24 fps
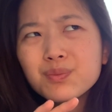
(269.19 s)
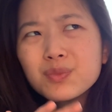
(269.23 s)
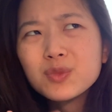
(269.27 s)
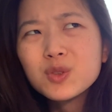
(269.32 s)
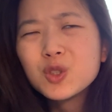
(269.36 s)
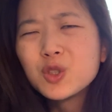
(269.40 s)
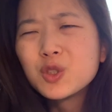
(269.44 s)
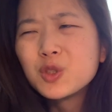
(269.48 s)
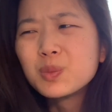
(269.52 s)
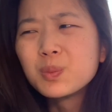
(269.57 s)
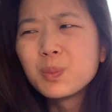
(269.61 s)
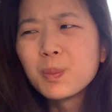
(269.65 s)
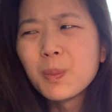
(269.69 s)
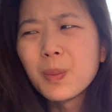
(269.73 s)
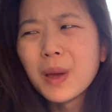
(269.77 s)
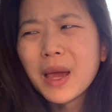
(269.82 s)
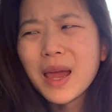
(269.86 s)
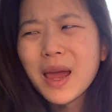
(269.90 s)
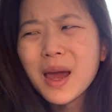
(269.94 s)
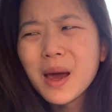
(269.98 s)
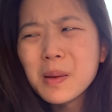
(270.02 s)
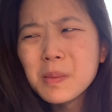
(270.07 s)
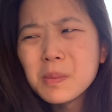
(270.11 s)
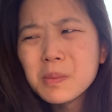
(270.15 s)

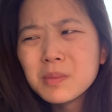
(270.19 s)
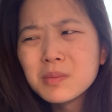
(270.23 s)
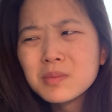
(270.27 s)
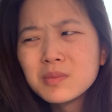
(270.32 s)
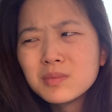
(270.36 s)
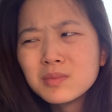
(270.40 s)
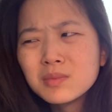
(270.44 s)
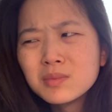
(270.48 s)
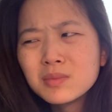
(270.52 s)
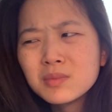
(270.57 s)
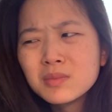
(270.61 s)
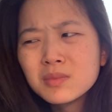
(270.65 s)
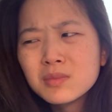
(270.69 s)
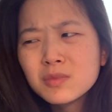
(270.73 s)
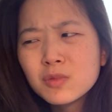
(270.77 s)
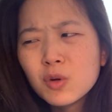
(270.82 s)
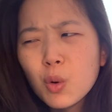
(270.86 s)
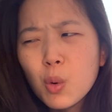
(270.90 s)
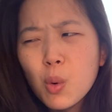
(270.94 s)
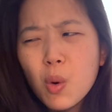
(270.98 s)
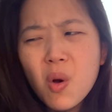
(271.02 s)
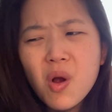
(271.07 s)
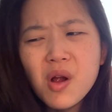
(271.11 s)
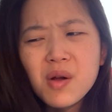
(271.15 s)
spam
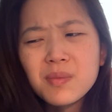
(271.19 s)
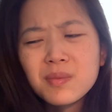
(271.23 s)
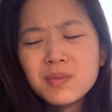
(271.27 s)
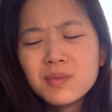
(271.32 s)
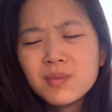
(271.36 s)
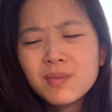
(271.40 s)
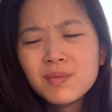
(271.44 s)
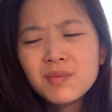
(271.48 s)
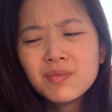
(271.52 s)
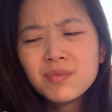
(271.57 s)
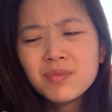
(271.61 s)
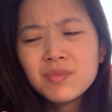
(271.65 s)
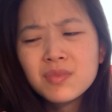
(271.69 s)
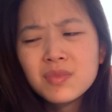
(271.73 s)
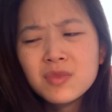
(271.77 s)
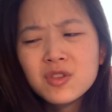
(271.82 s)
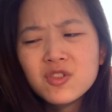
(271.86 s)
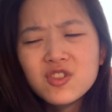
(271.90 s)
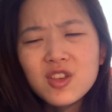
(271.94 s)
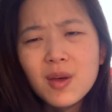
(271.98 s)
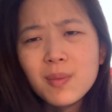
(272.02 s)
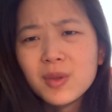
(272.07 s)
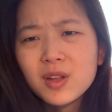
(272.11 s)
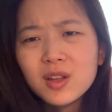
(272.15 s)
or
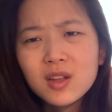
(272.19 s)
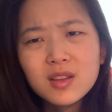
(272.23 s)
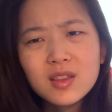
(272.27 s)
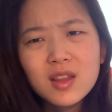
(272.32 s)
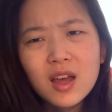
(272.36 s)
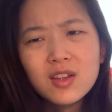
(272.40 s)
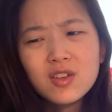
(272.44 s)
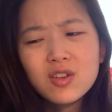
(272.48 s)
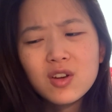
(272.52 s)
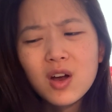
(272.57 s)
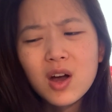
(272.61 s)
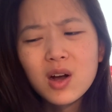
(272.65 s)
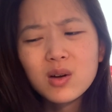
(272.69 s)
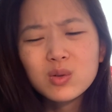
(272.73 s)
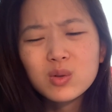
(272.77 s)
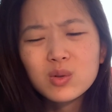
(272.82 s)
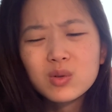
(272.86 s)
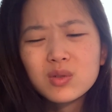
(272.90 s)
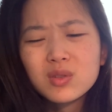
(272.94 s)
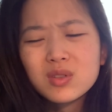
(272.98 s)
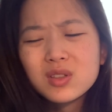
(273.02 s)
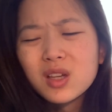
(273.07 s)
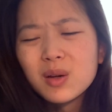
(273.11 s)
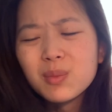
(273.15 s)
something like that. You know how
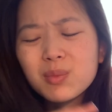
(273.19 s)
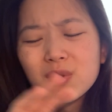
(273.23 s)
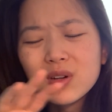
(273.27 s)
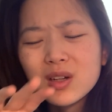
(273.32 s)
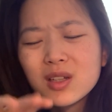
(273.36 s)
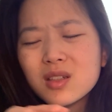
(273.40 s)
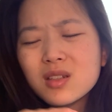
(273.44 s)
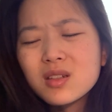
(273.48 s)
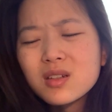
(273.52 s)
Google separates